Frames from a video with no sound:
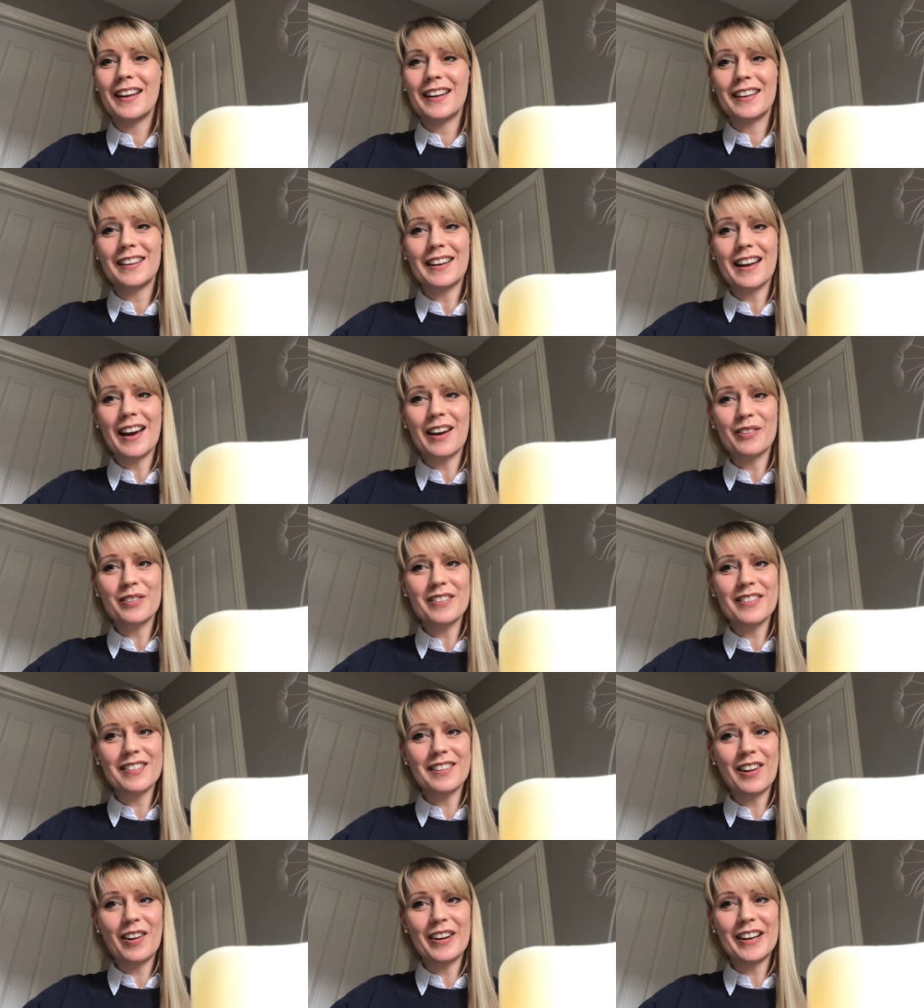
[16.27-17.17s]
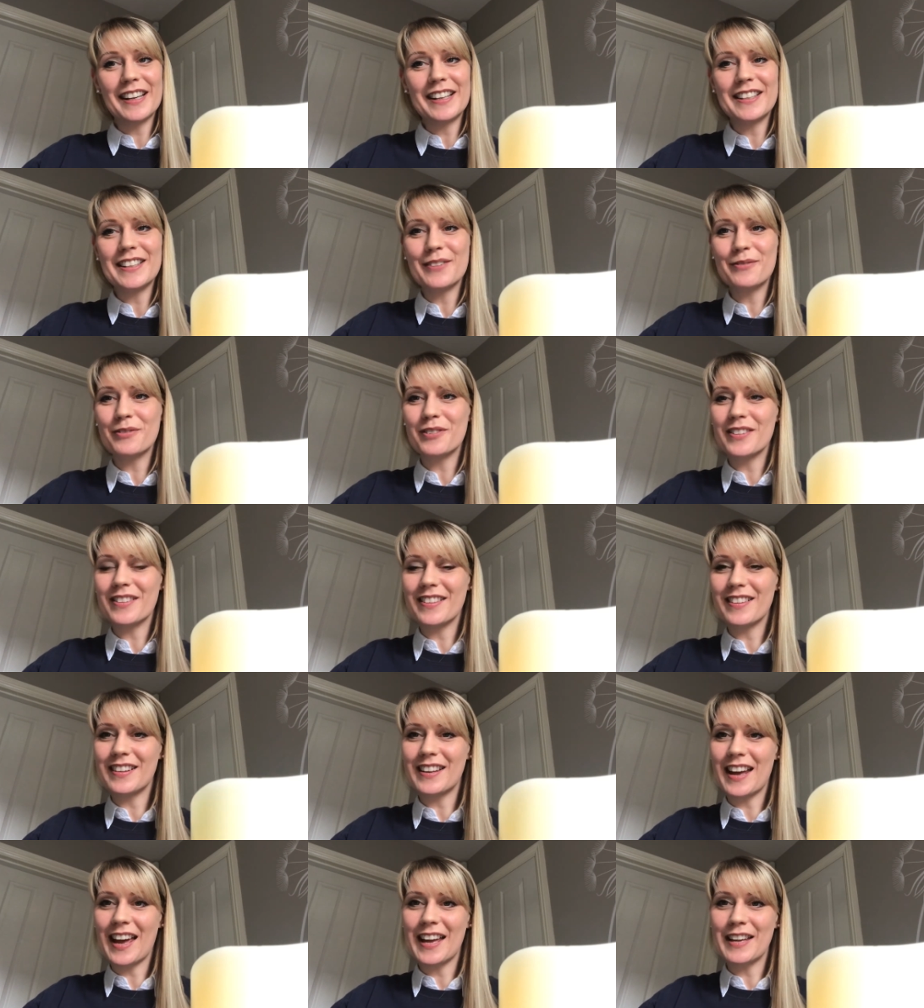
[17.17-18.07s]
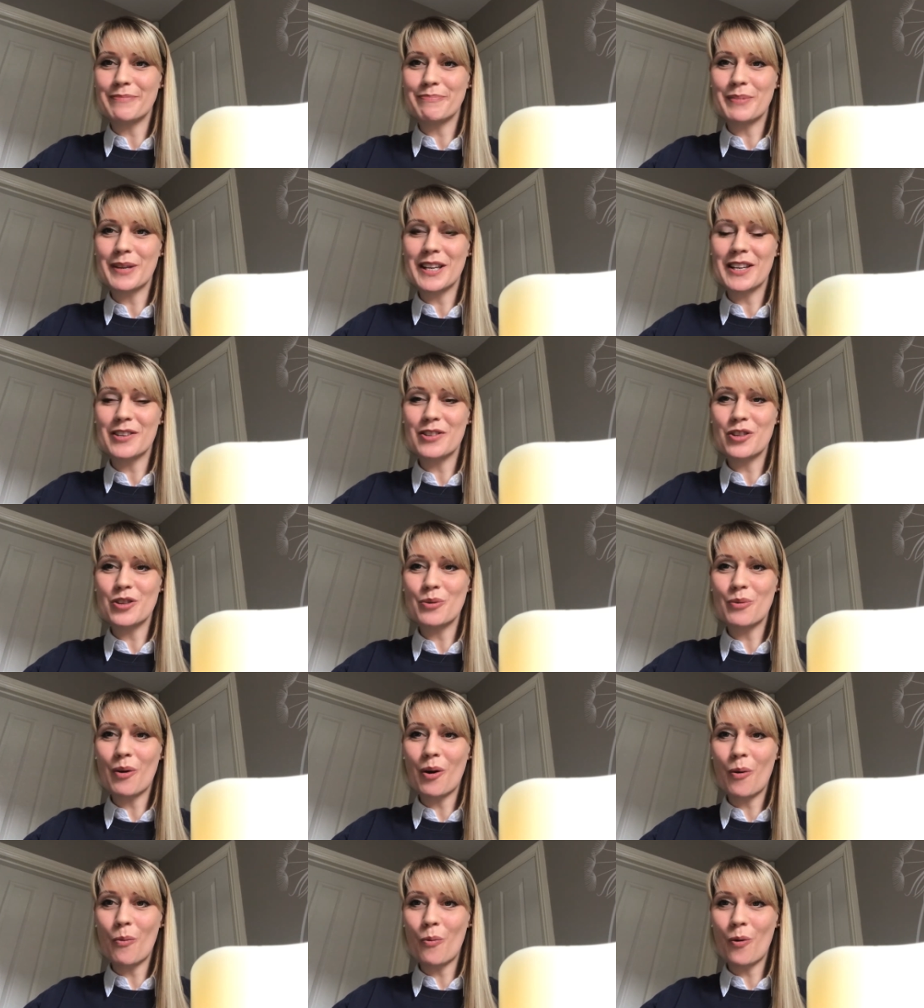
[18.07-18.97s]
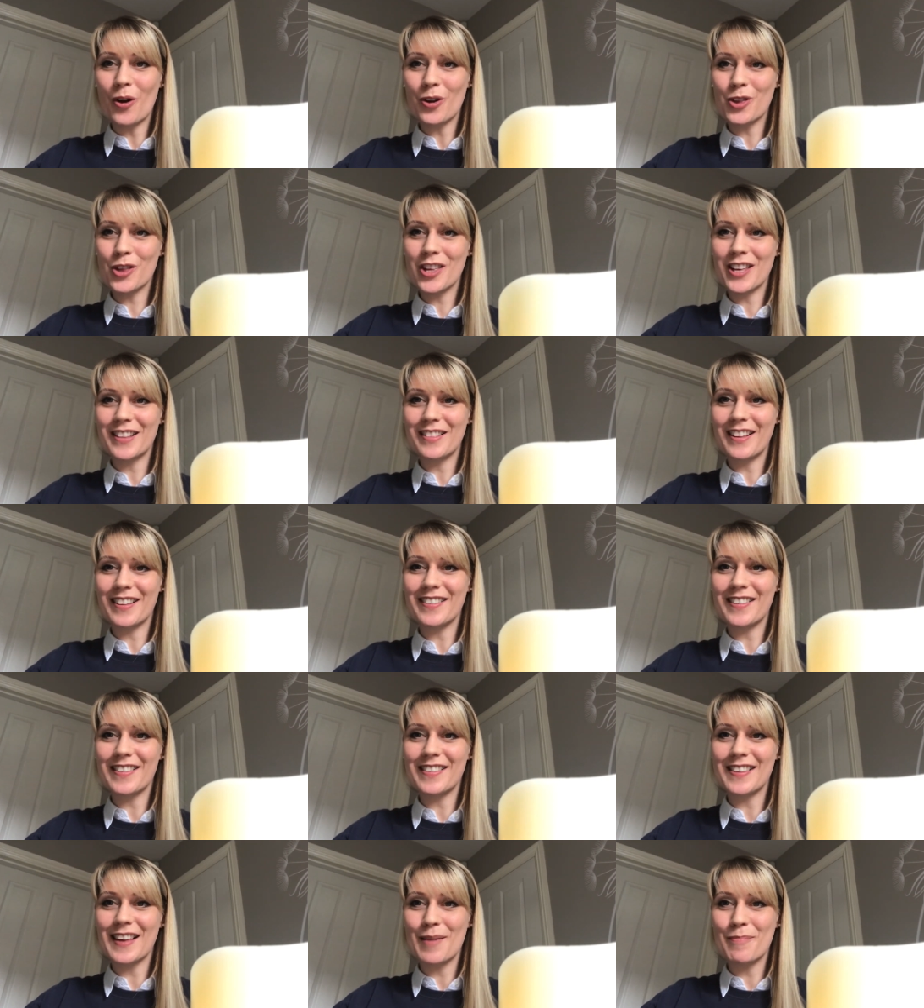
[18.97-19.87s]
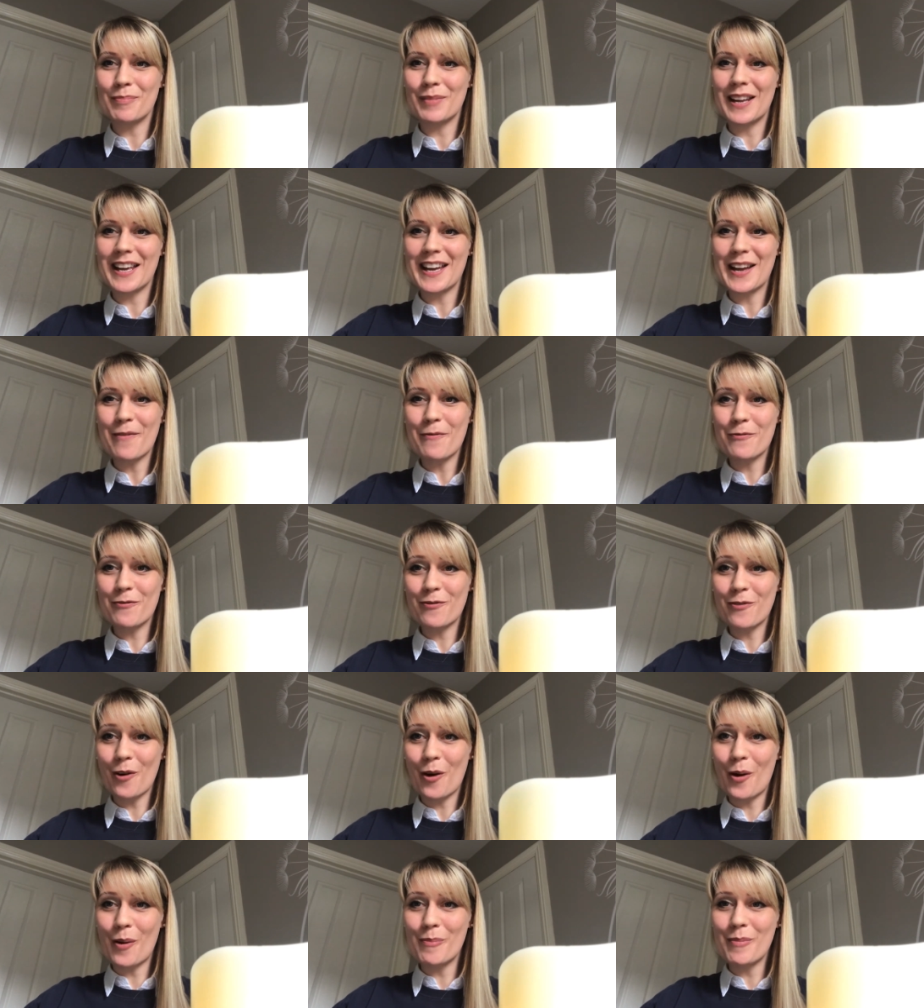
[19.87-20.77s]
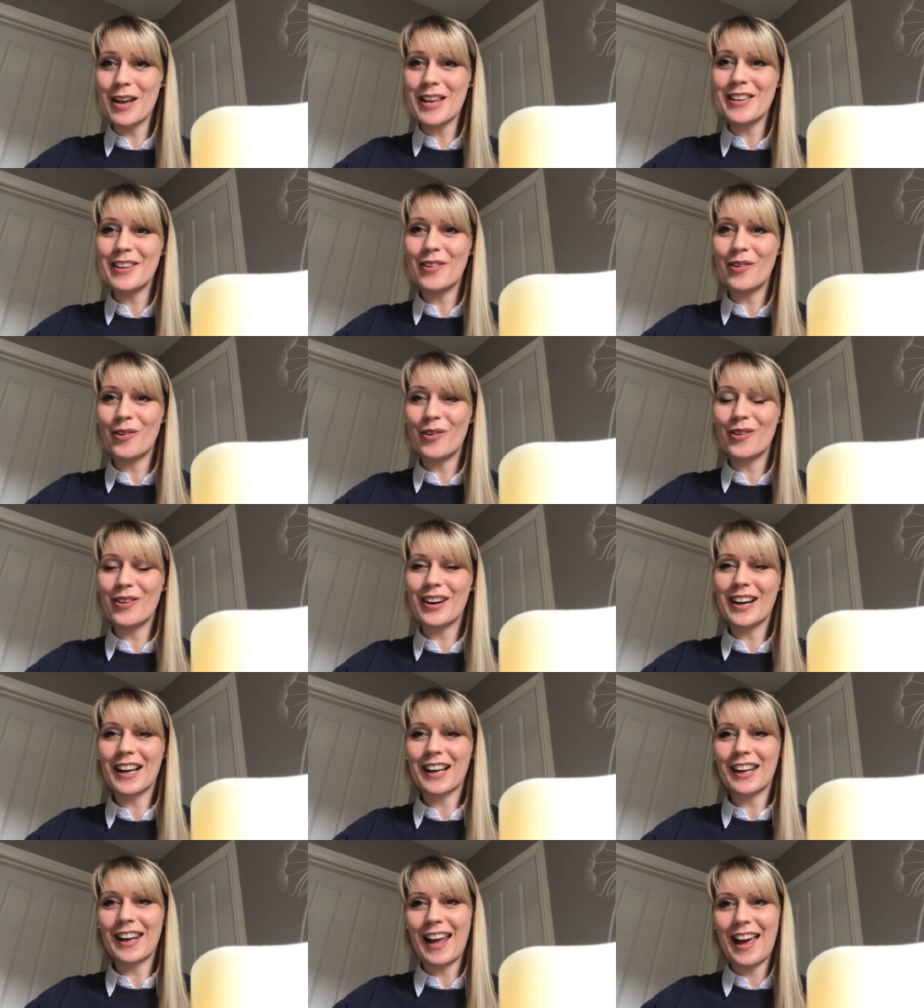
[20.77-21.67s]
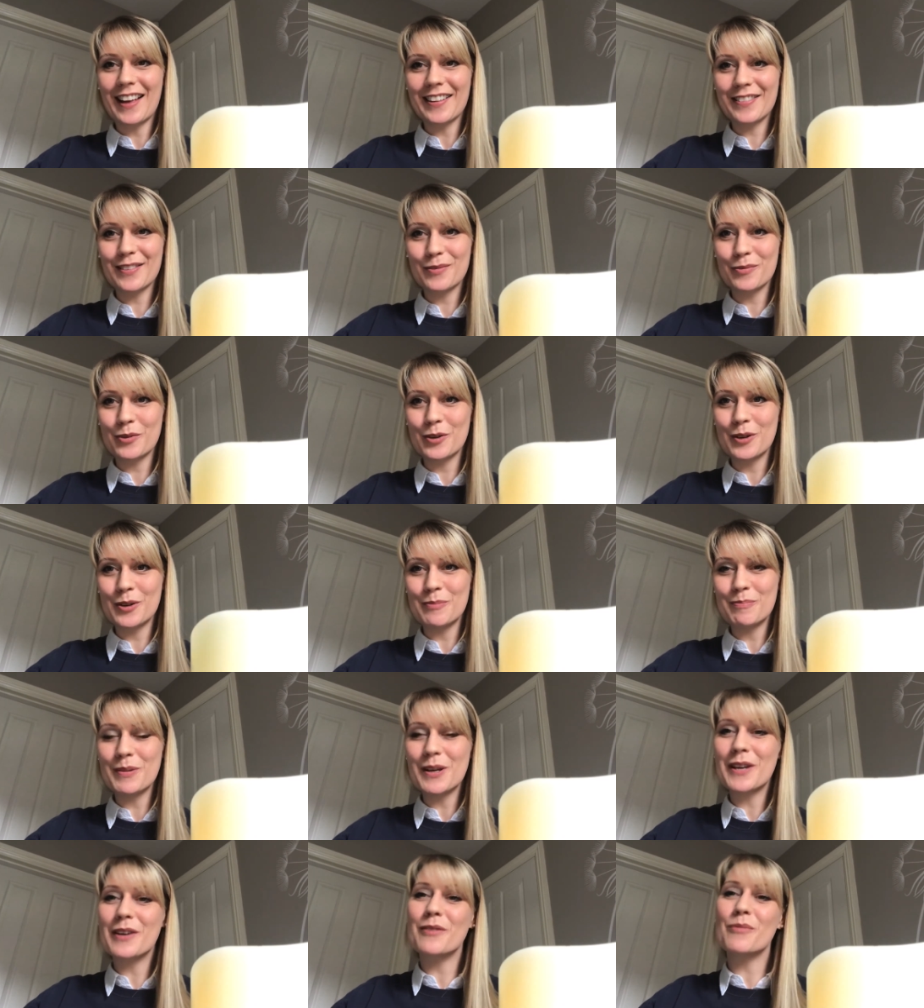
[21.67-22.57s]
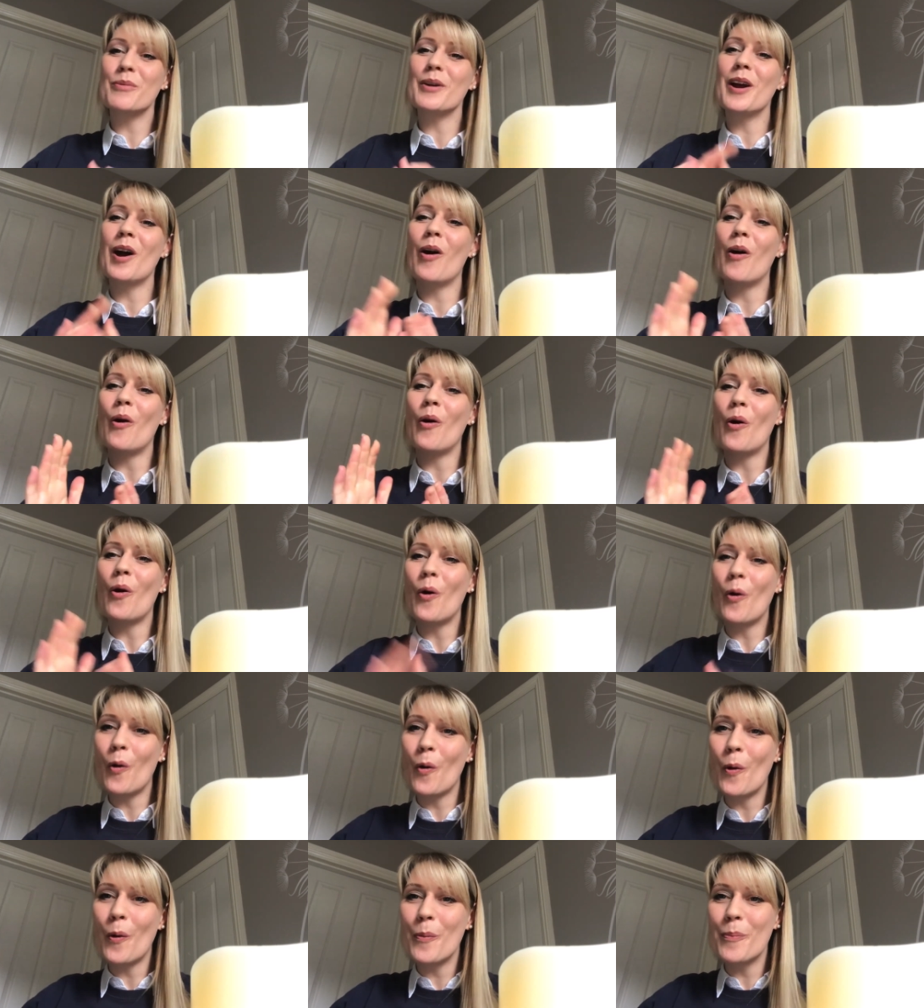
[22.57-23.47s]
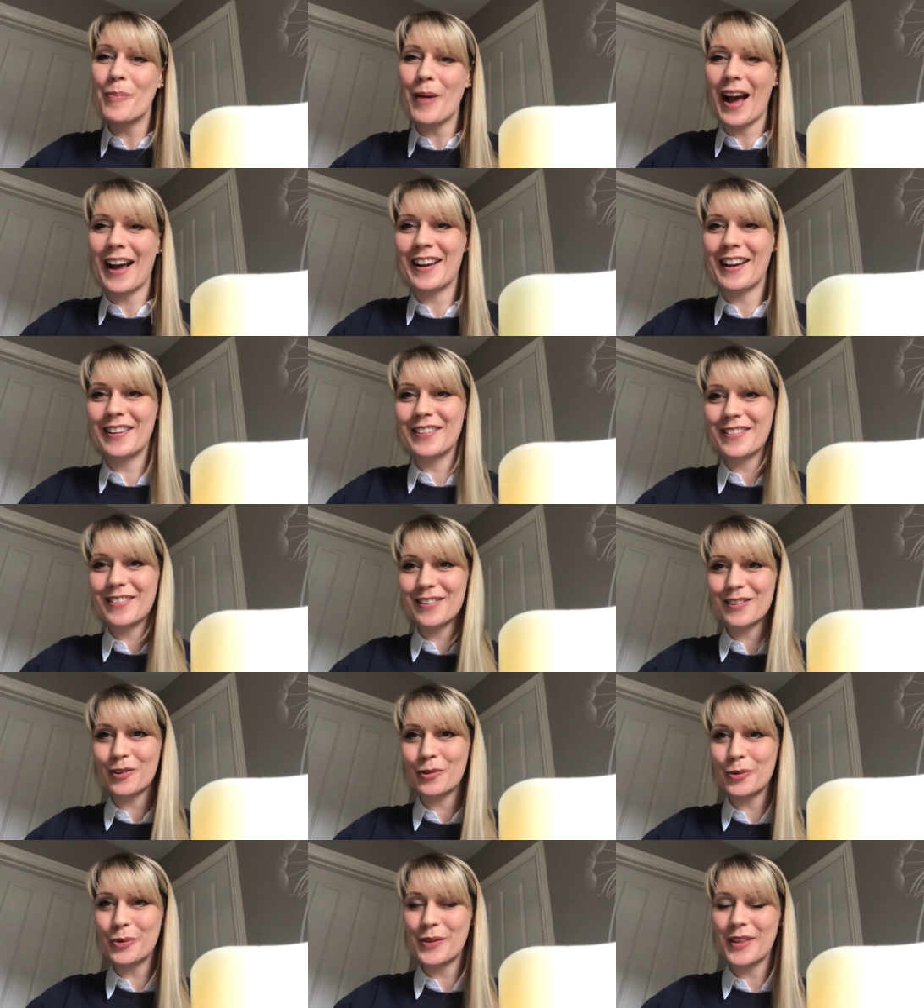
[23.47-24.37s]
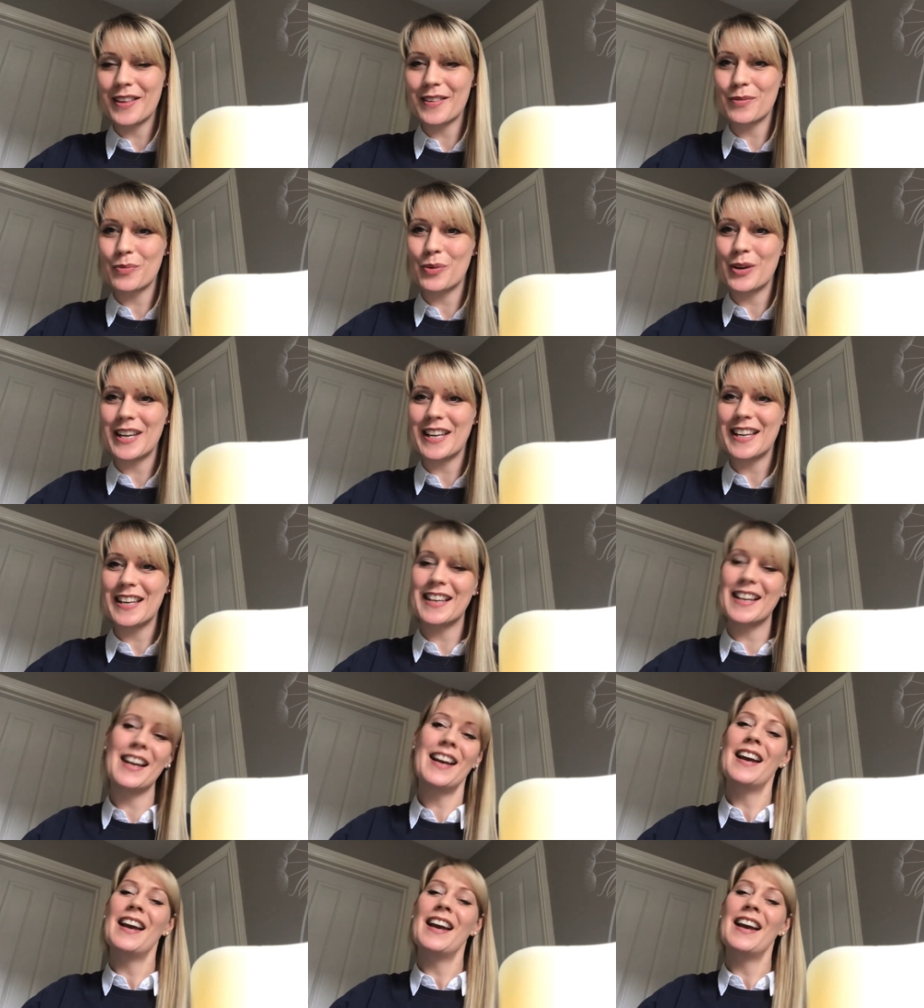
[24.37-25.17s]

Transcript: Now, slightly different today because you are watching this assembly from your classroom because we are all back at school this week.